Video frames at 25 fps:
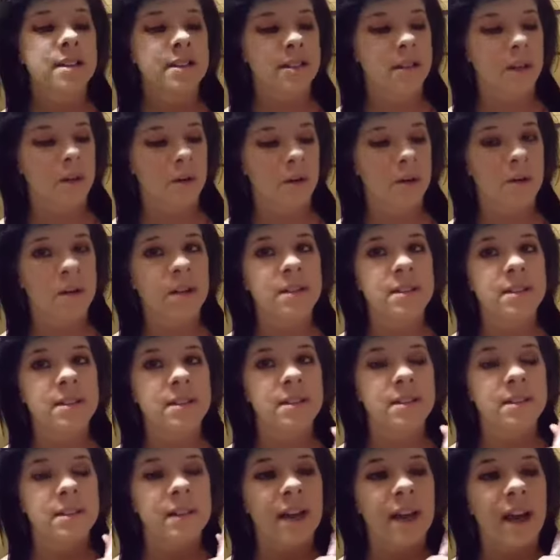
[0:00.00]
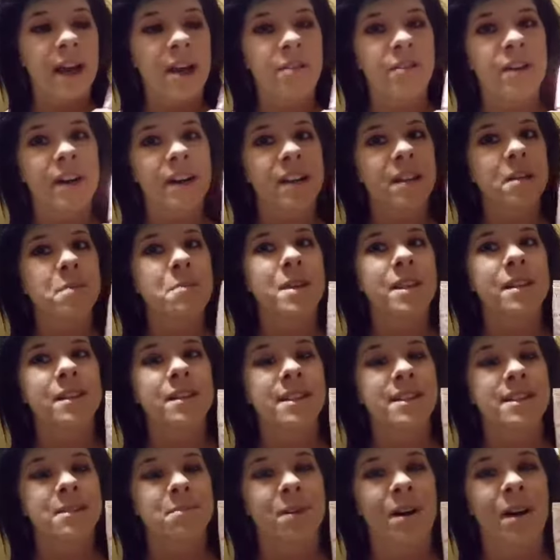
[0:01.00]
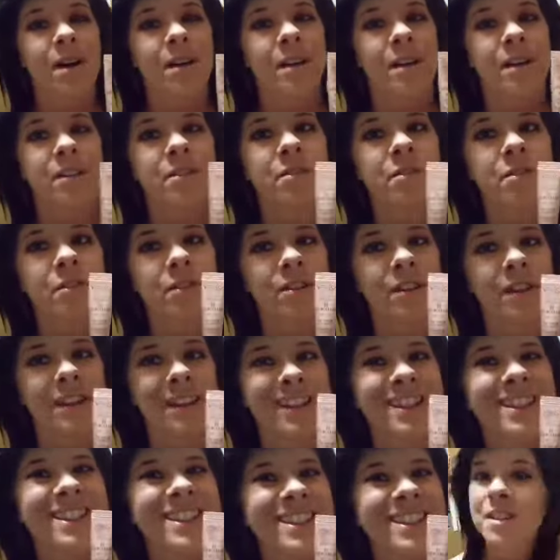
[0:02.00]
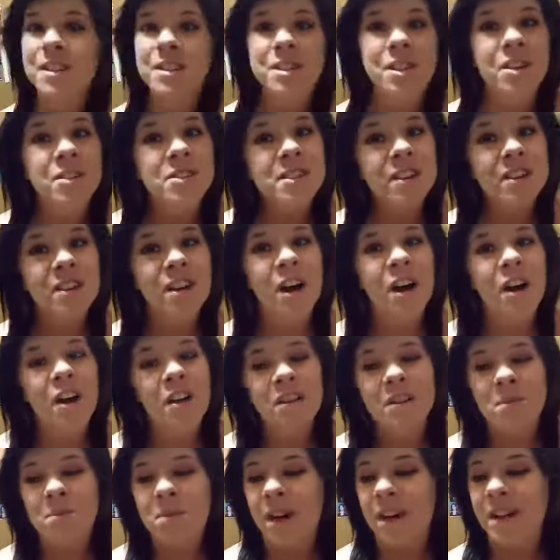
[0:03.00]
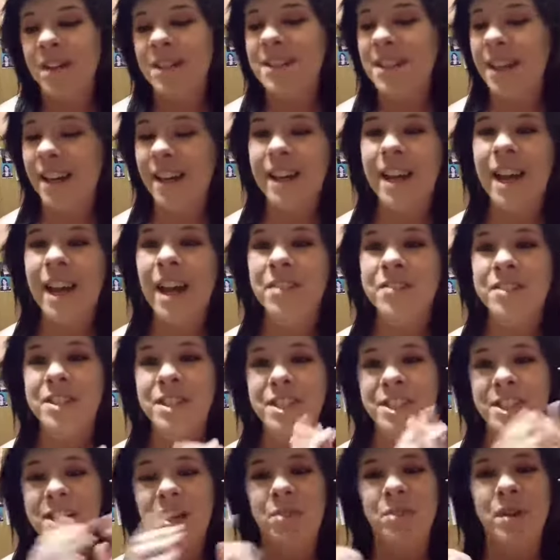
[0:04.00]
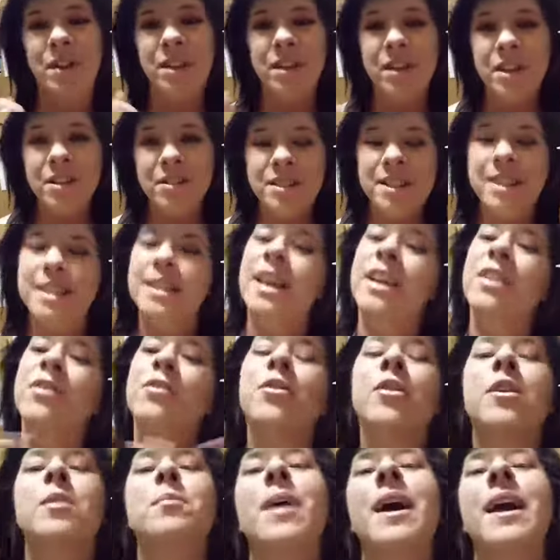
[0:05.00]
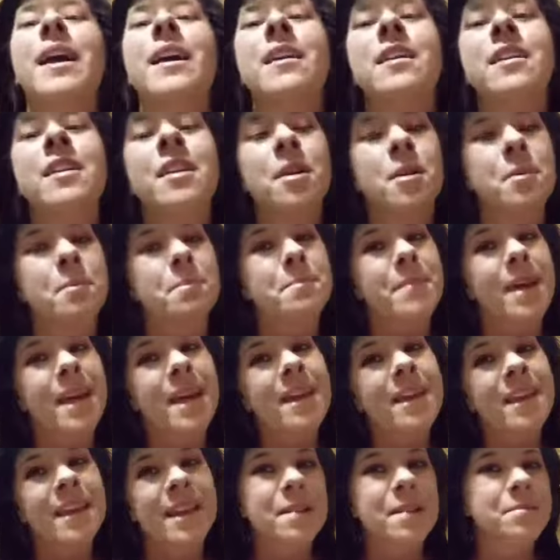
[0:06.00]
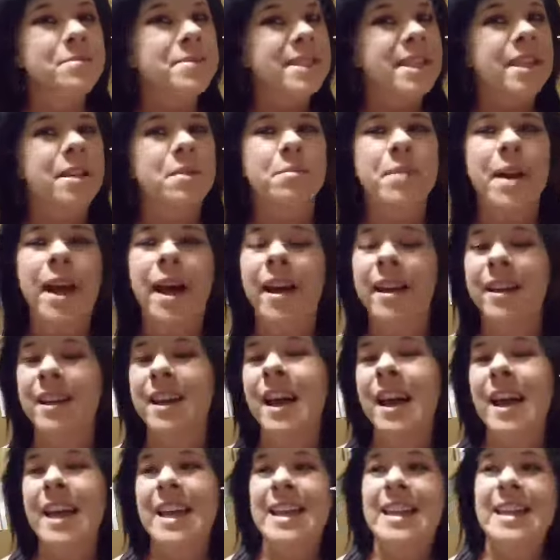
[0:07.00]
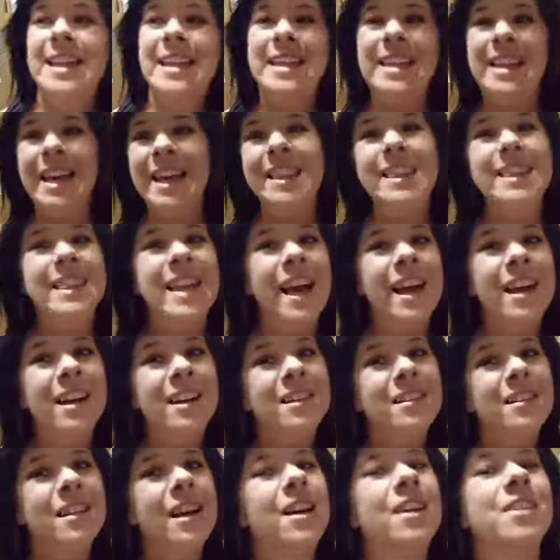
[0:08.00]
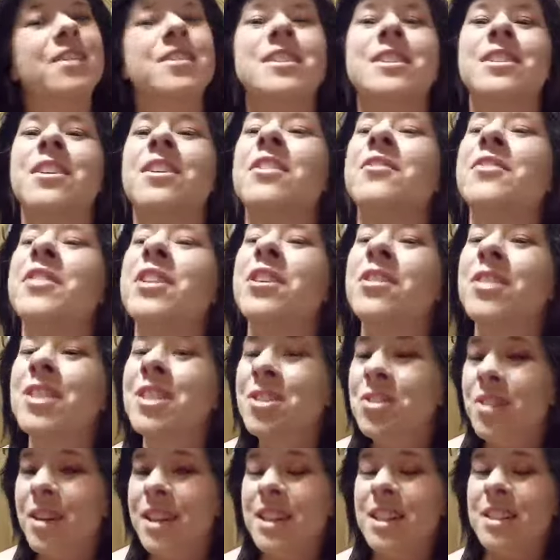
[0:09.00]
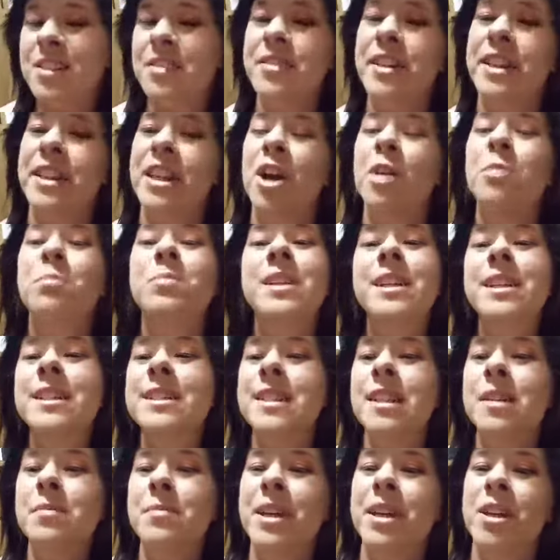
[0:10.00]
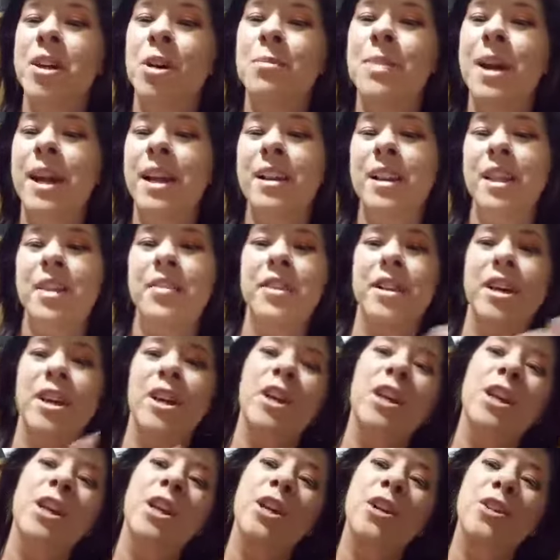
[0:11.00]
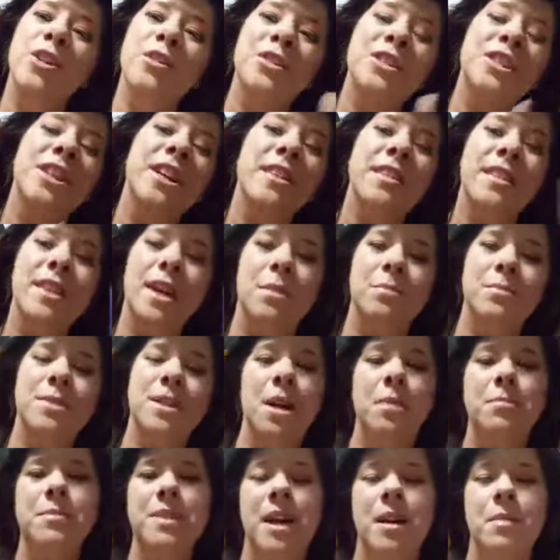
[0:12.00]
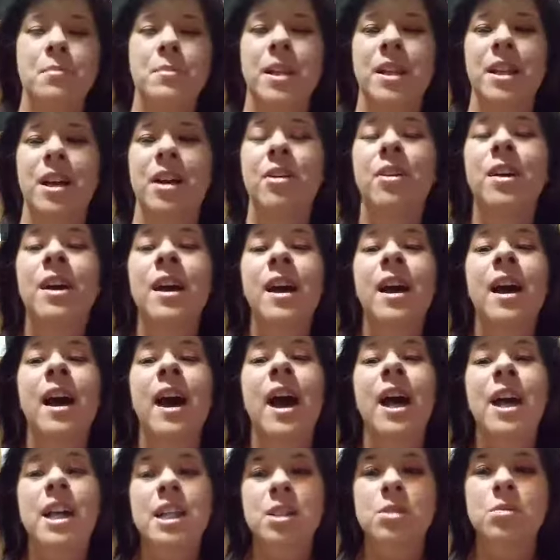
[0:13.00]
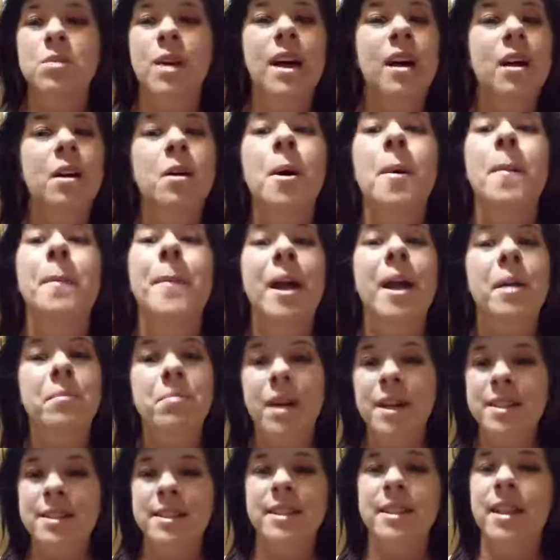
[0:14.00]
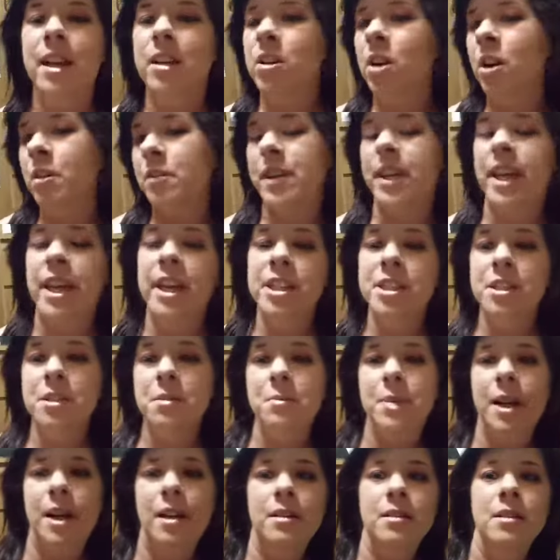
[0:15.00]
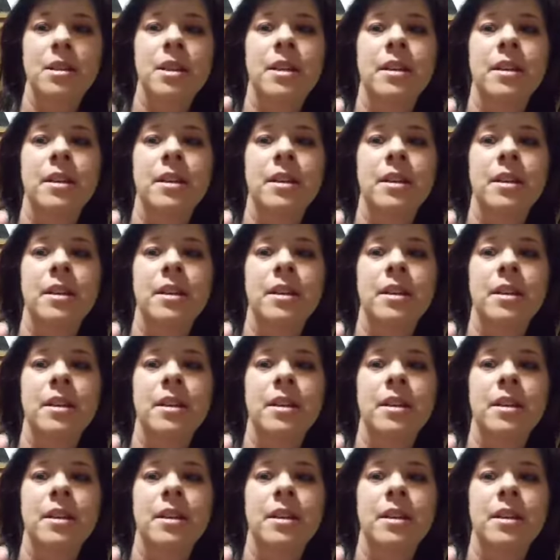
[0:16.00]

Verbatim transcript: so I recommend this product fully. Those are all the products I have to share with you today for my May Ipsy bag Get That Glow. So if you enjoyed this video please let me know by leaving a huge thumbs up down below as well by pressing that notification bell